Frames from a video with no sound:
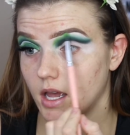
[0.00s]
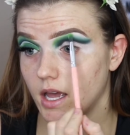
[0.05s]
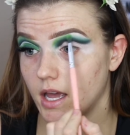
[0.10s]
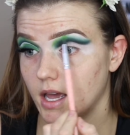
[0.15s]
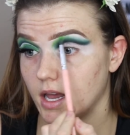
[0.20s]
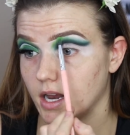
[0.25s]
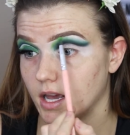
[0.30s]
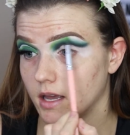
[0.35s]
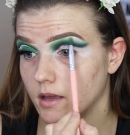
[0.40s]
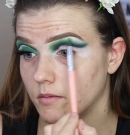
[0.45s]

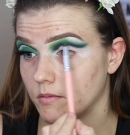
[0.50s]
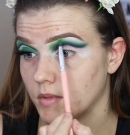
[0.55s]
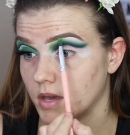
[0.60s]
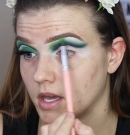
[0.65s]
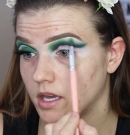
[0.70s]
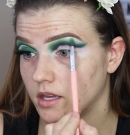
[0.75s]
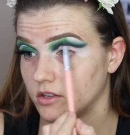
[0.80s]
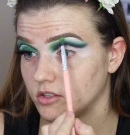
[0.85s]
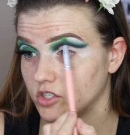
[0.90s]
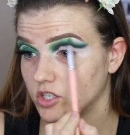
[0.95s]
and
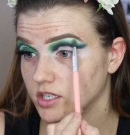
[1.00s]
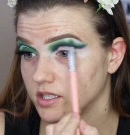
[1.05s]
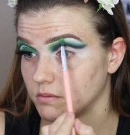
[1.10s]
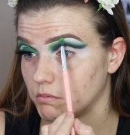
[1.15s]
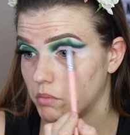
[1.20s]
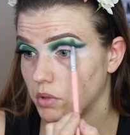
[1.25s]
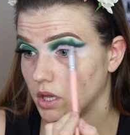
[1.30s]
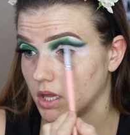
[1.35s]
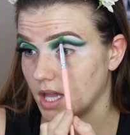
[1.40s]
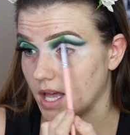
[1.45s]
I'm just
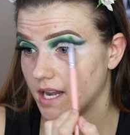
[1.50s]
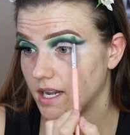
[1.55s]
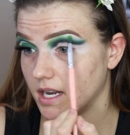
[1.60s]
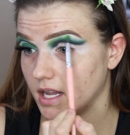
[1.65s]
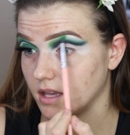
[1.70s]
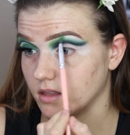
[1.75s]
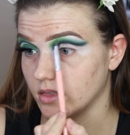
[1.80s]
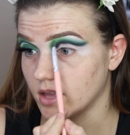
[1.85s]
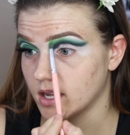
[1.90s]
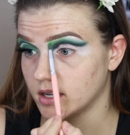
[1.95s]

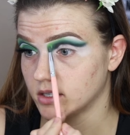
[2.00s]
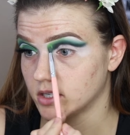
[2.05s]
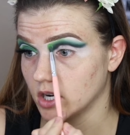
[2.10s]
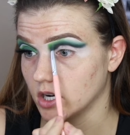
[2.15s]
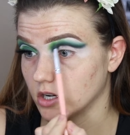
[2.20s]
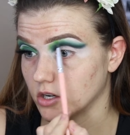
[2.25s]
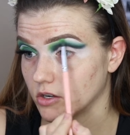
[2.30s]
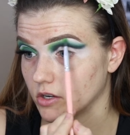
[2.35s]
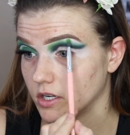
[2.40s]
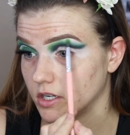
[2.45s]
blending that
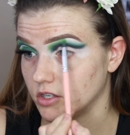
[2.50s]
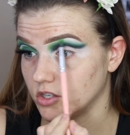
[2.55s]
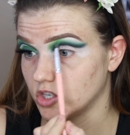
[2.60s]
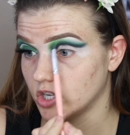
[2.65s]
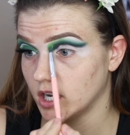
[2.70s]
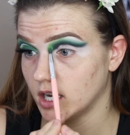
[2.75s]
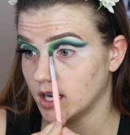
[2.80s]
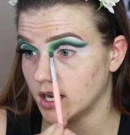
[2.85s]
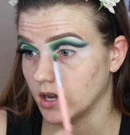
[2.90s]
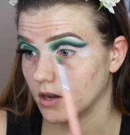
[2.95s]
dark green
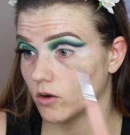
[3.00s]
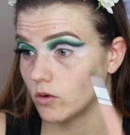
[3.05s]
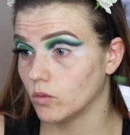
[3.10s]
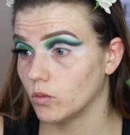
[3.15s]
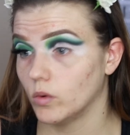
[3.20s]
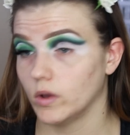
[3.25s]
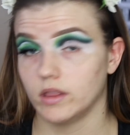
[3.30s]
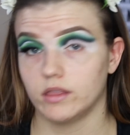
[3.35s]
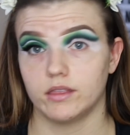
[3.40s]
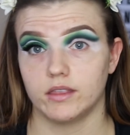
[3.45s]
shade out
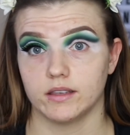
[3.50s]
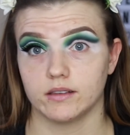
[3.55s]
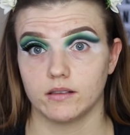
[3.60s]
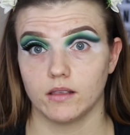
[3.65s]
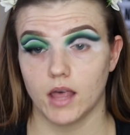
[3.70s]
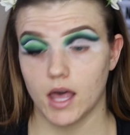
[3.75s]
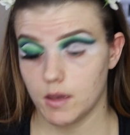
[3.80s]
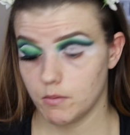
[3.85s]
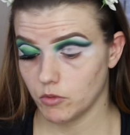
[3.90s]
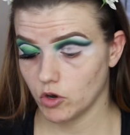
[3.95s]
with this
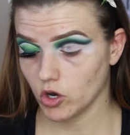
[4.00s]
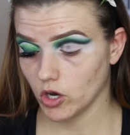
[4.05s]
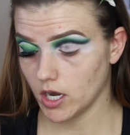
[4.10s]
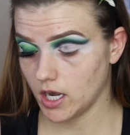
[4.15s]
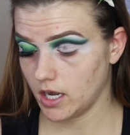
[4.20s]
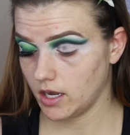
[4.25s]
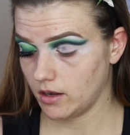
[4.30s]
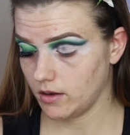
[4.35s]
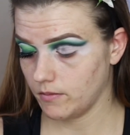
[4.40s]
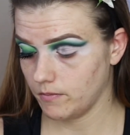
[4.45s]
lime
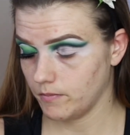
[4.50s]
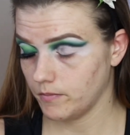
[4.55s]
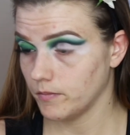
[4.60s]
green.